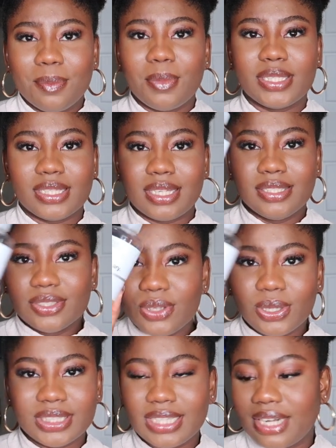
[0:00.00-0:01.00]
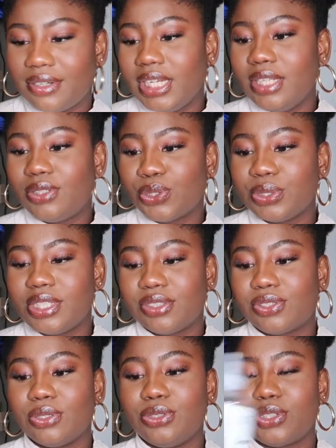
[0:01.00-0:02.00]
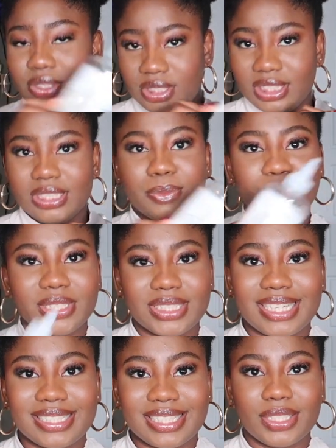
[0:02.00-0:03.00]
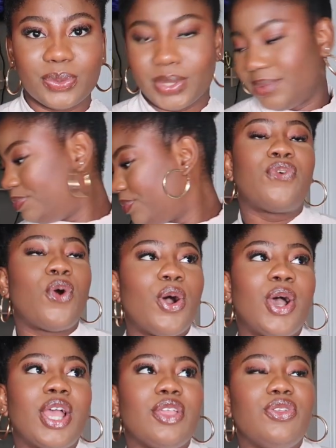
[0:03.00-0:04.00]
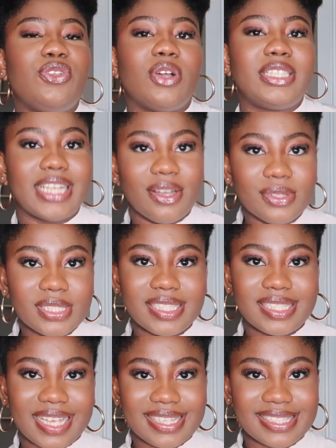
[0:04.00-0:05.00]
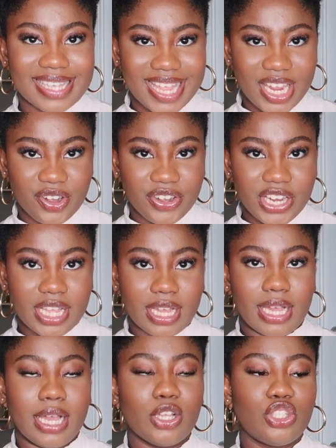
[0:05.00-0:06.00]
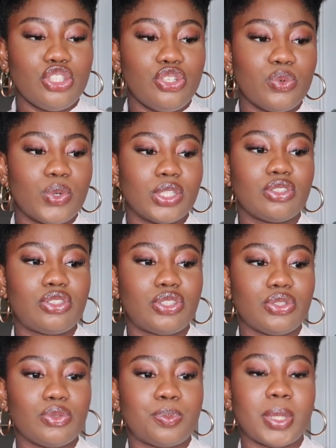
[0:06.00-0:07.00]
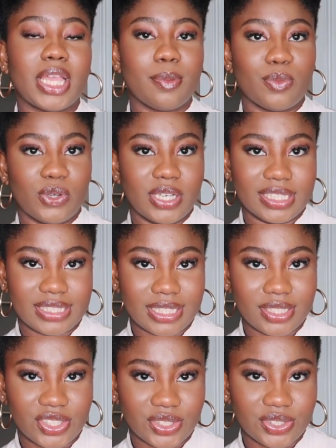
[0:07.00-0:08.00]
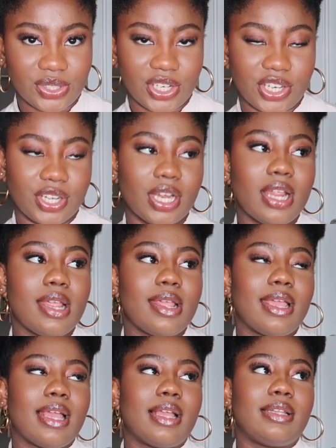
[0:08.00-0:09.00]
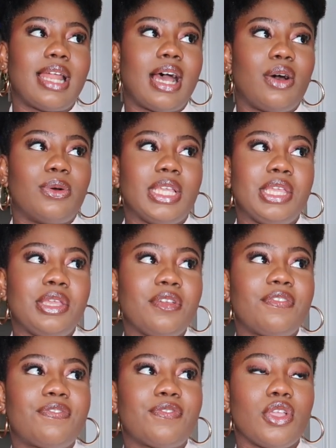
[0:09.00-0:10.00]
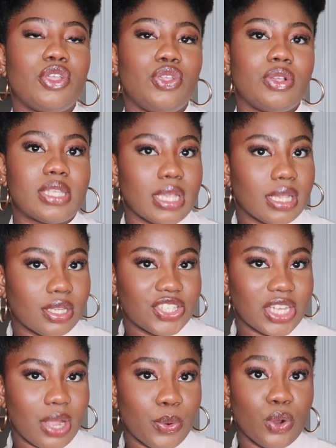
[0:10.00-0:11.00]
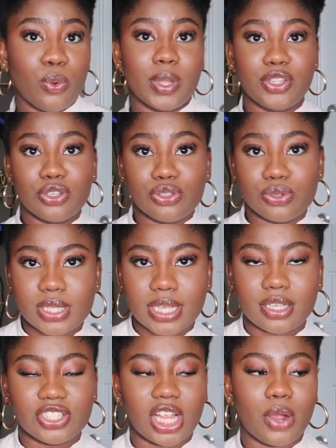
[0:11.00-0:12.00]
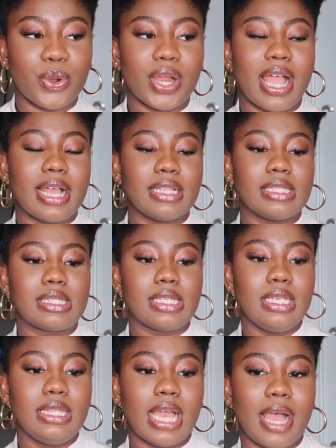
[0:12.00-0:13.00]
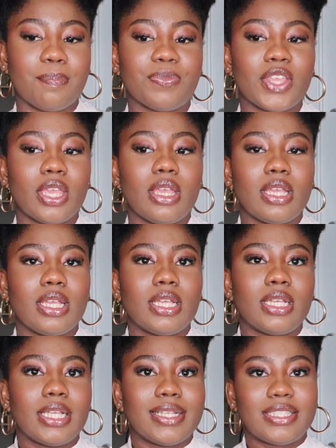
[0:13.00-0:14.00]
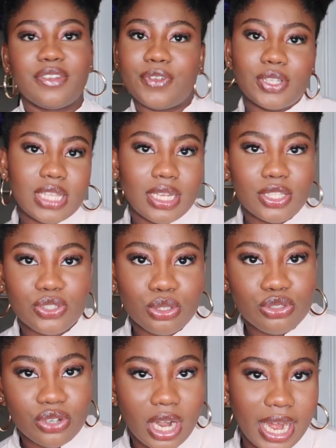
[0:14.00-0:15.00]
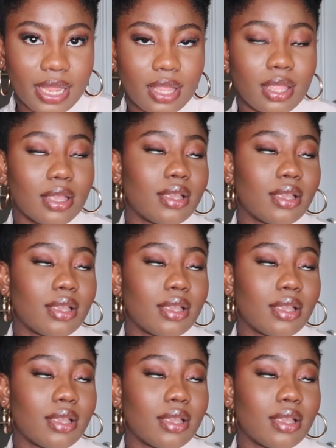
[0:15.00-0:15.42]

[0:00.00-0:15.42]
Basically, this Ordinary toning solution, she's a multitasking queen. For your downstairs area, you want to pay more attention to her. Now, if you take a shower, or when you do take a shower and see that she feels a little dry,